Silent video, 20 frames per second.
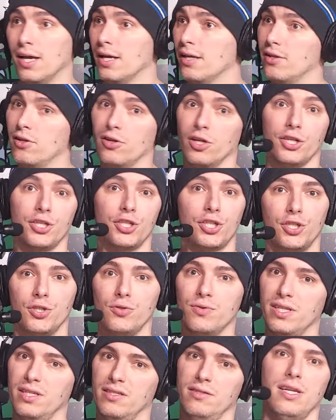They're like,
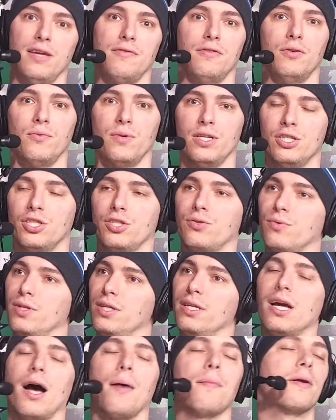shoot, that's definitely range 3.
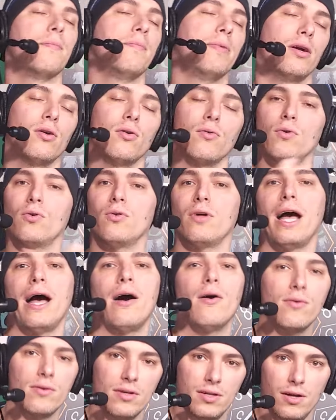I'm going to barrel roll
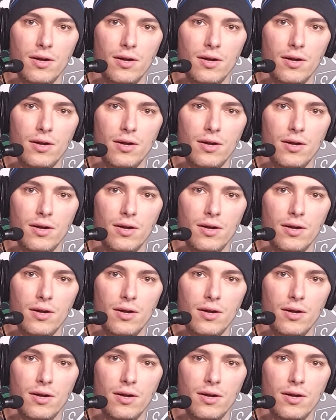out